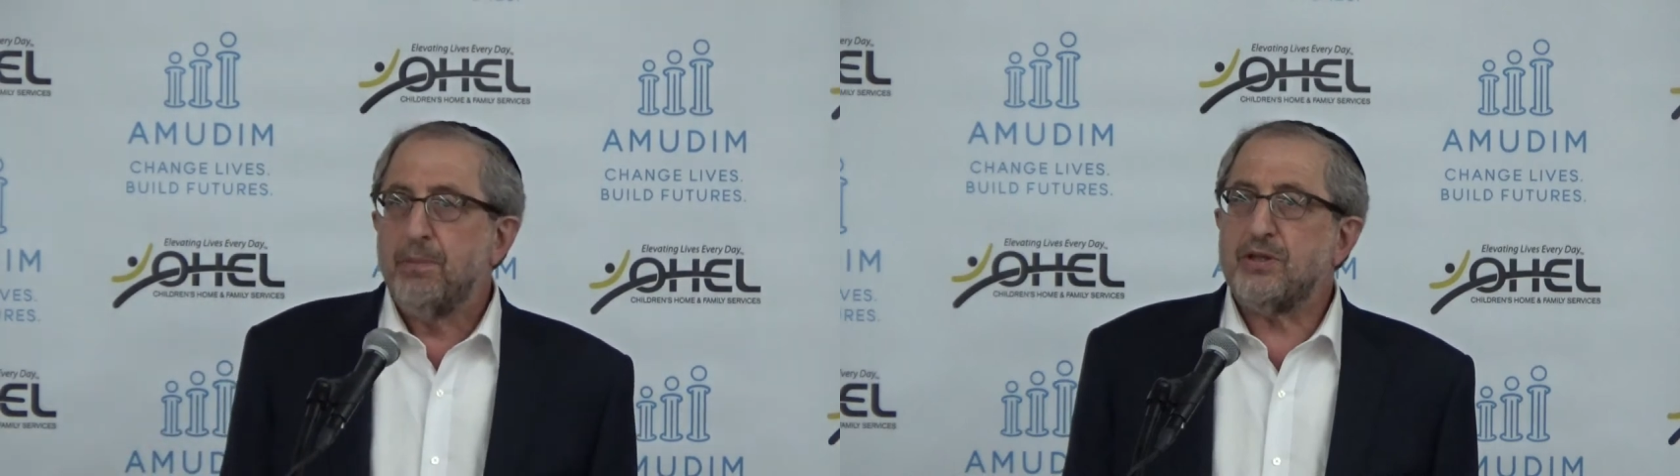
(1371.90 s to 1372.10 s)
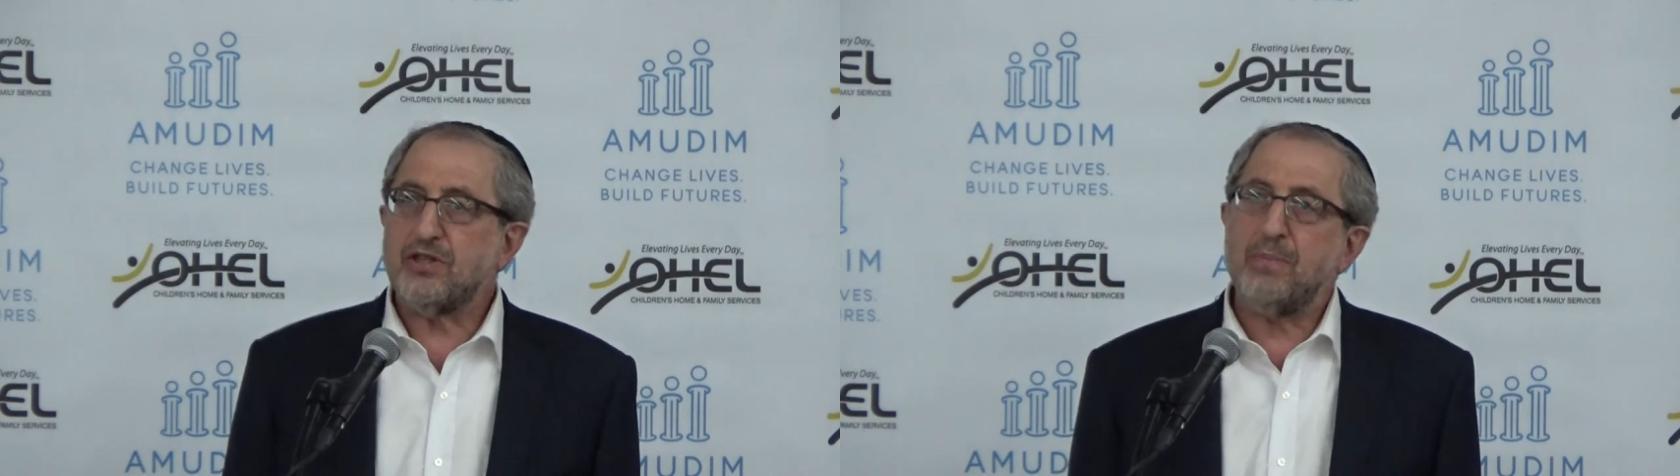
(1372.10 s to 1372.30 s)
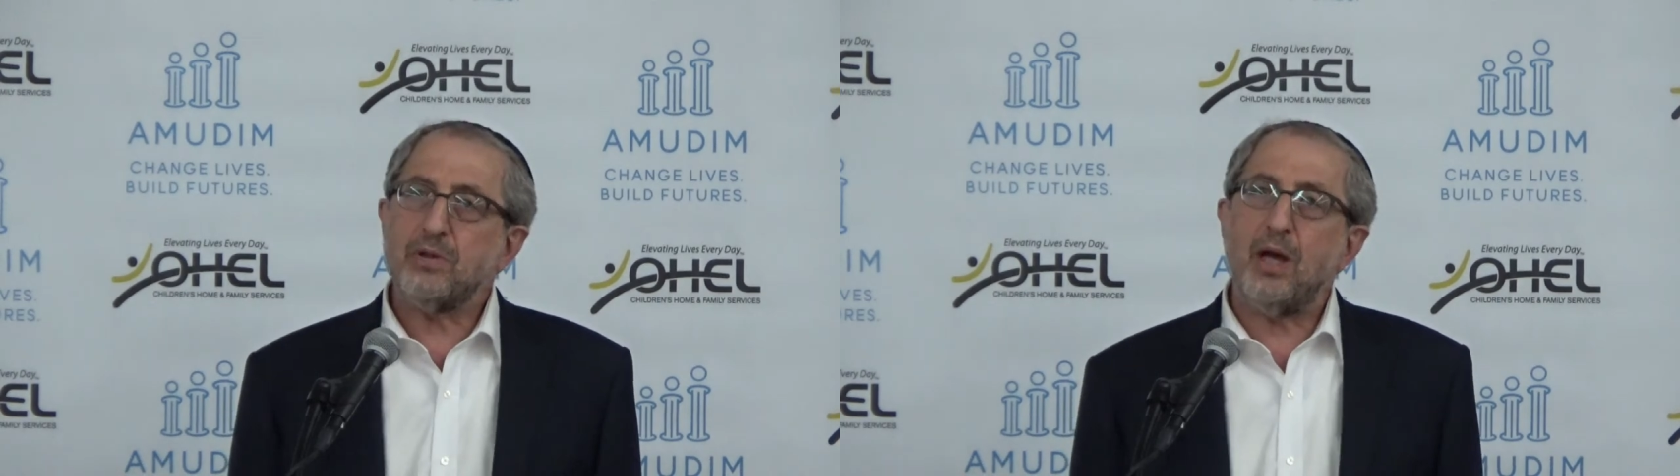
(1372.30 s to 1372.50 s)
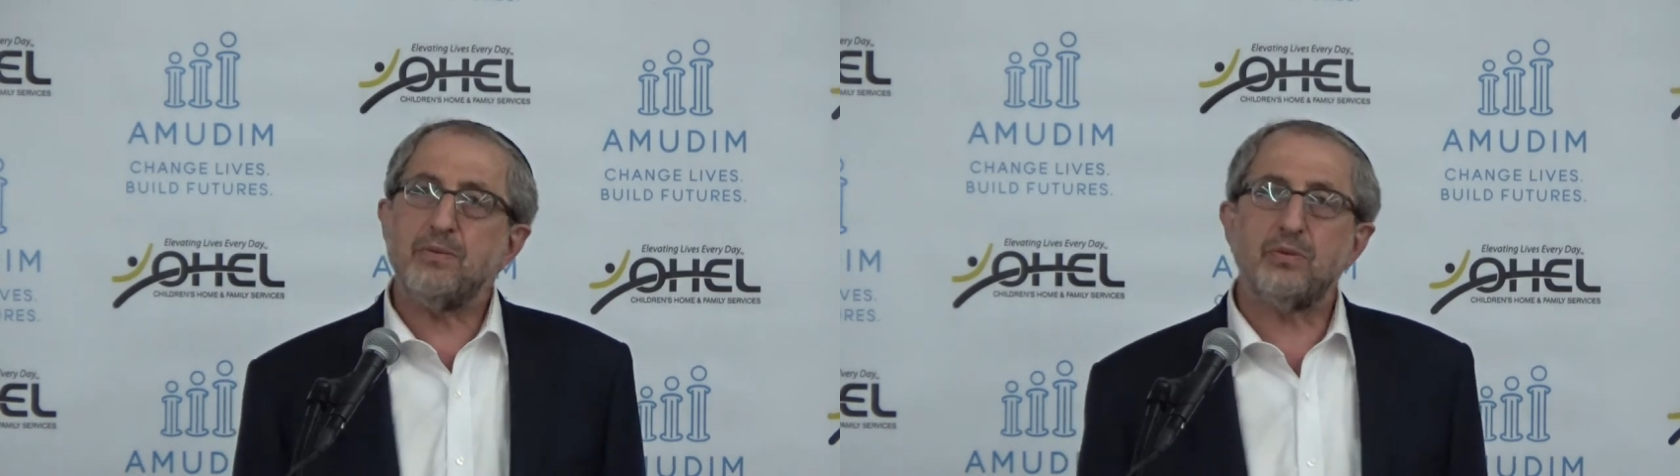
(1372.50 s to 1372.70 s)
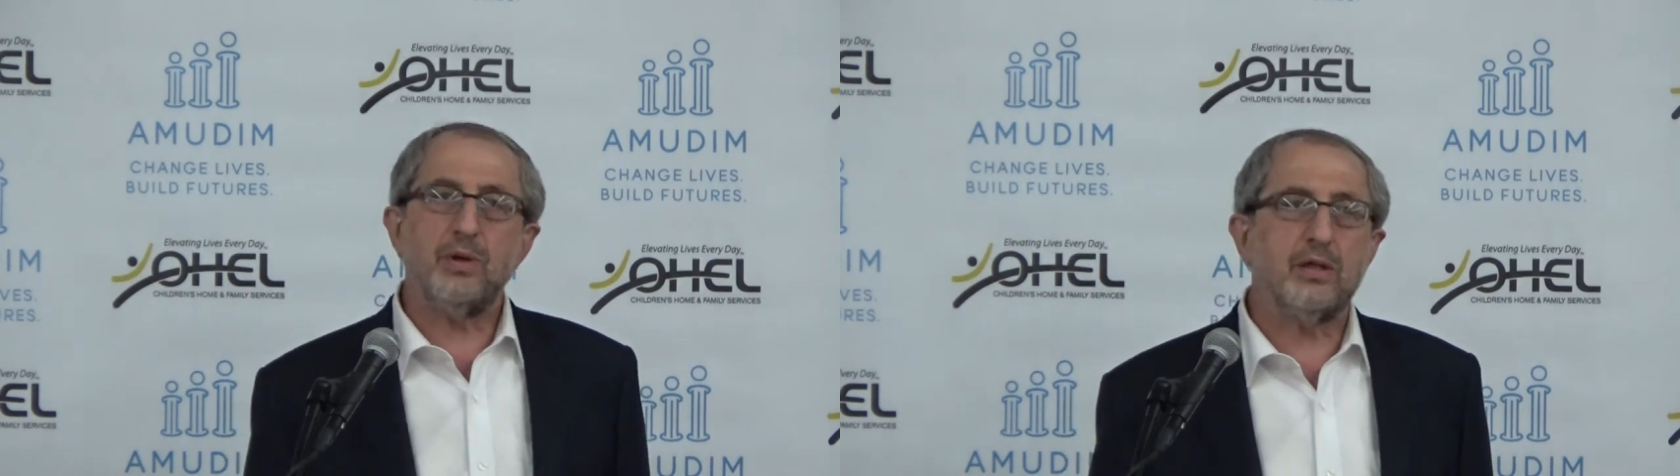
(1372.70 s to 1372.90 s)
But
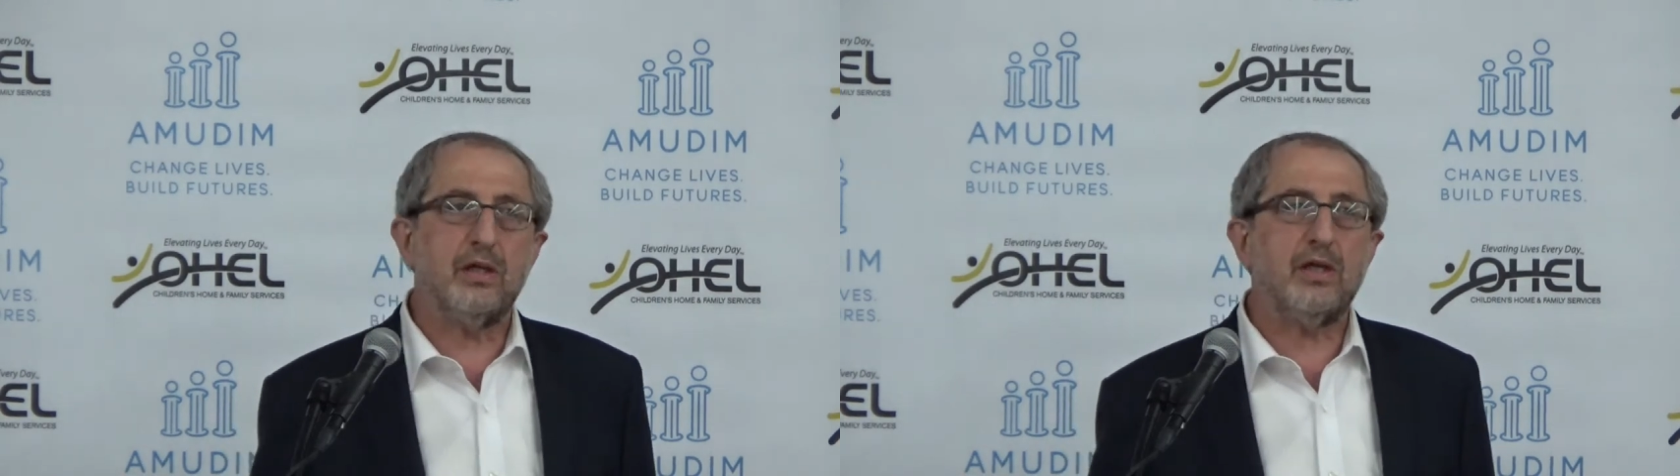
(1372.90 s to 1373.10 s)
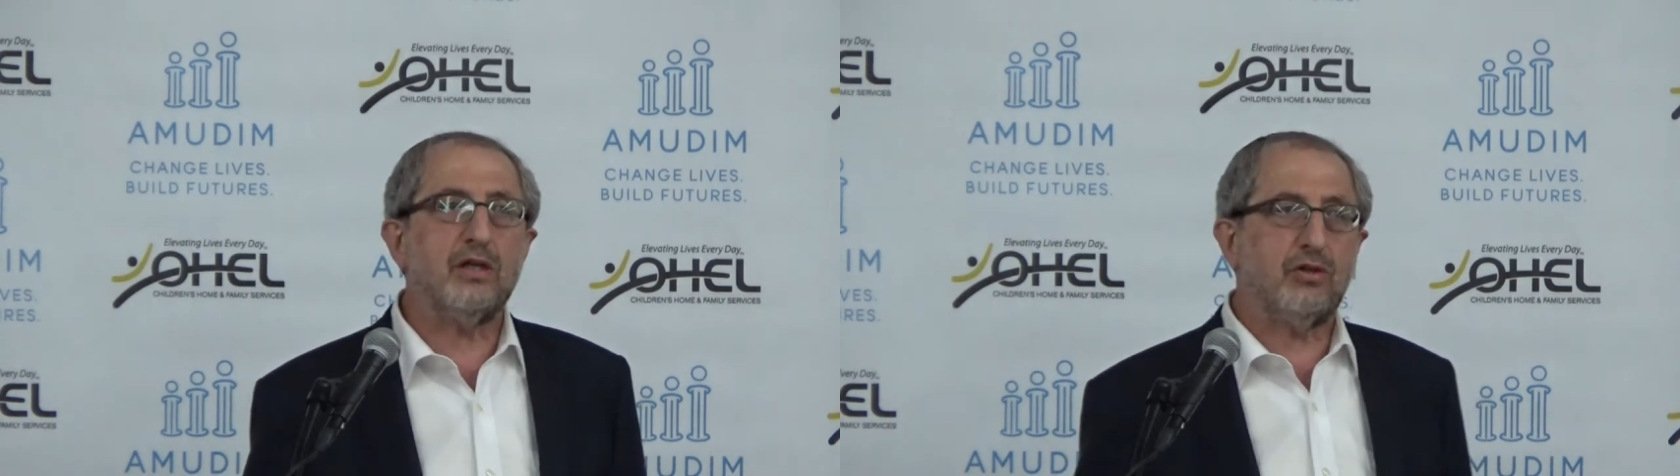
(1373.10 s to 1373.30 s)
sometimes we're a little